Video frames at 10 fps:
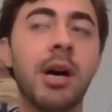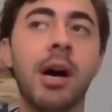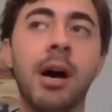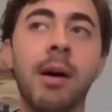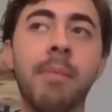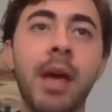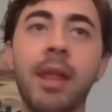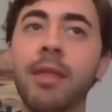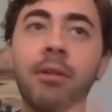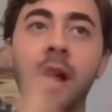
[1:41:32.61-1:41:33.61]
Um,
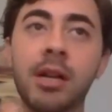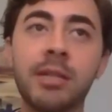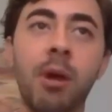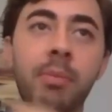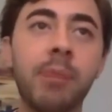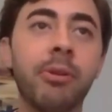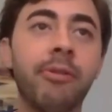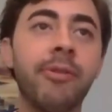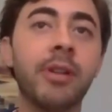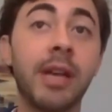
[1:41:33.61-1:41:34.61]
and there are a lot of smart people in the
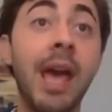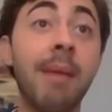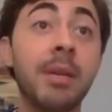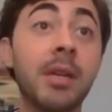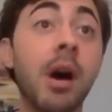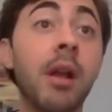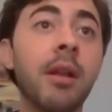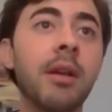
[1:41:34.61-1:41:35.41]
field that can be done,